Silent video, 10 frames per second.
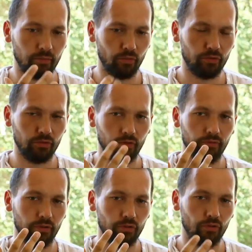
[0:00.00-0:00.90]
motions of
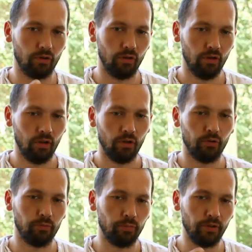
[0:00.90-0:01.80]
your jaw,
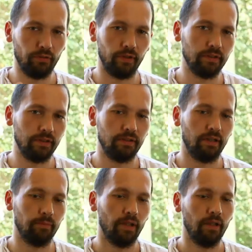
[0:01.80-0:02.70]
your breathing
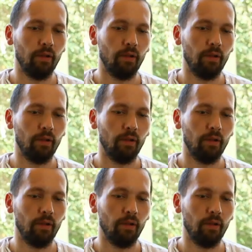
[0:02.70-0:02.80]
system